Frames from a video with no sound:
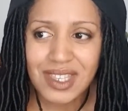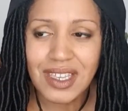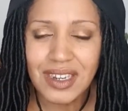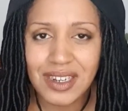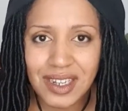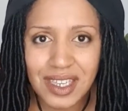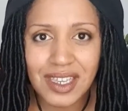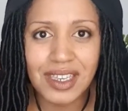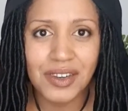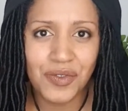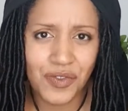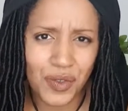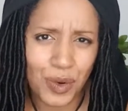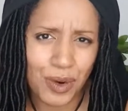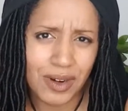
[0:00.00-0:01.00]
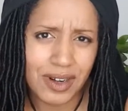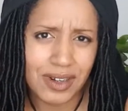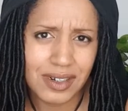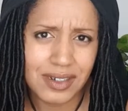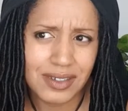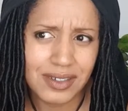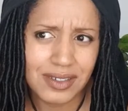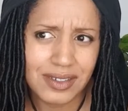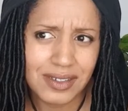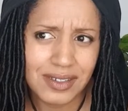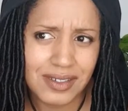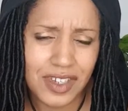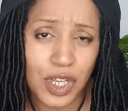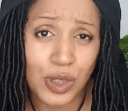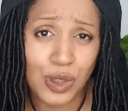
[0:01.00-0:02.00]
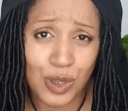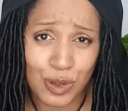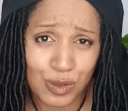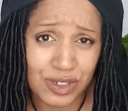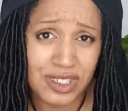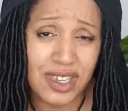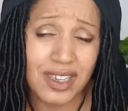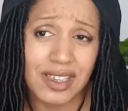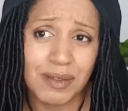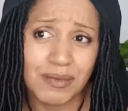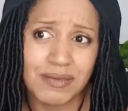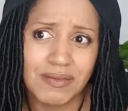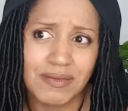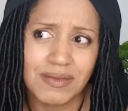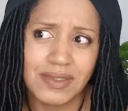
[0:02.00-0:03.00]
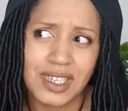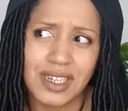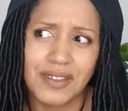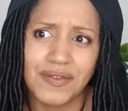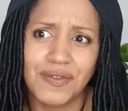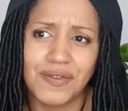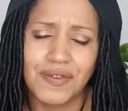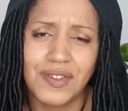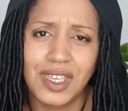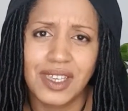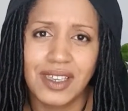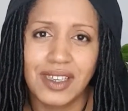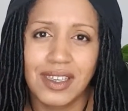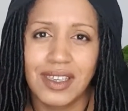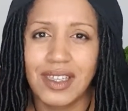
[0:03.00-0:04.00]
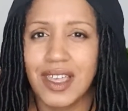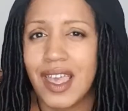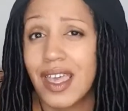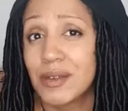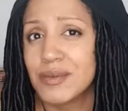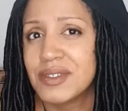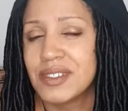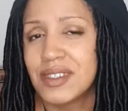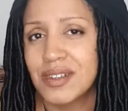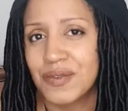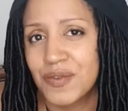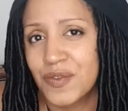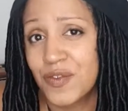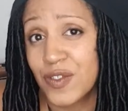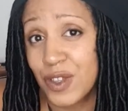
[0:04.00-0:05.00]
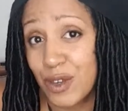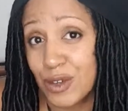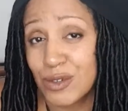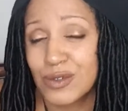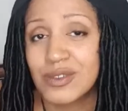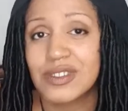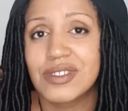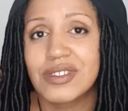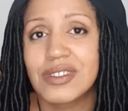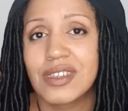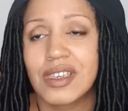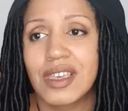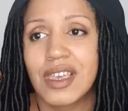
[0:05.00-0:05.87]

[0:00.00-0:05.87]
need for alone time kind of ebbs and flows.